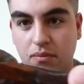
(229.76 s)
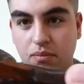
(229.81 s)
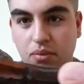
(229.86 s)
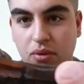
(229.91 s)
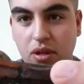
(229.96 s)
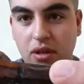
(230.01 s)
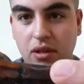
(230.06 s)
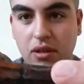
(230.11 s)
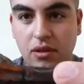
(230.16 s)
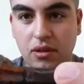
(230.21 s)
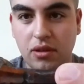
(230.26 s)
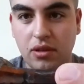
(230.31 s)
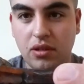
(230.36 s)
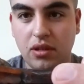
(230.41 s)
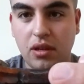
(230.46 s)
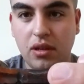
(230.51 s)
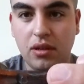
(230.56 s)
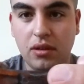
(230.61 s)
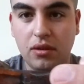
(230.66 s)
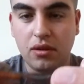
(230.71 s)
up breaking the
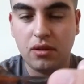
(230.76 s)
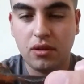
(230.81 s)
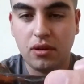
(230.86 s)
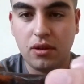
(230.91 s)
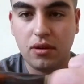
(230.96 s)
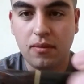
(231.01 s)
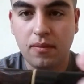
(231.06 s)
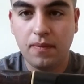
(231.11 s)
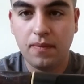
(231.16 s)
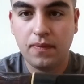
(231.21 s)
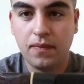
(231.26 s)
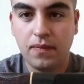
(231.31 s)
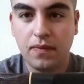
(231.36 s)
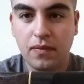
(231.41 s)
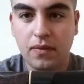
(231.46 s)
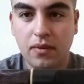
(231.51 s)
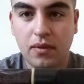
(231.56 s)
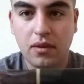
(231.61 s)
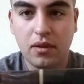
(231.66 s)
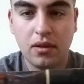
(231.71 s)
shank on here
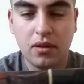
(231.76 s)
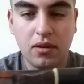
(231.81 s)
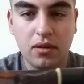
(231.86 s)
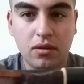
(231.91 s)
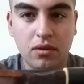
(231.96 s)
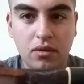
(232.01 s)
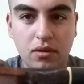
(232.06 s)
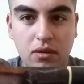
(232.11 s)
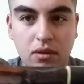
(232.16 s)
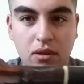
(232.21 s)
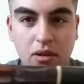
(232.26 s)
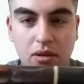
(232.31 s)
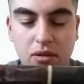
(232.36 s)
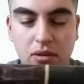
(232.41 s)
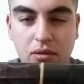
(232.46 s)
not